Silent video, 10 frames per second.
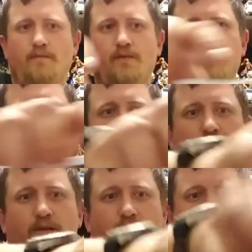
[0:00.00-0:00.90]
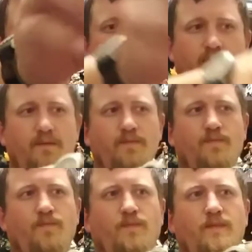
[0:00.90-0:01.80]
Put you here, Vision.
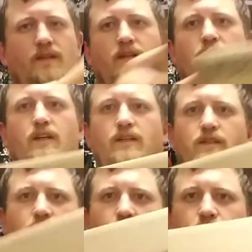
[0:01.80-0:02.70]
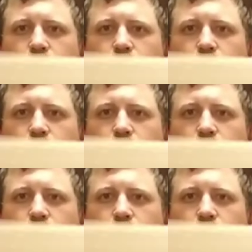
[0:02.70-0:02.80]
So,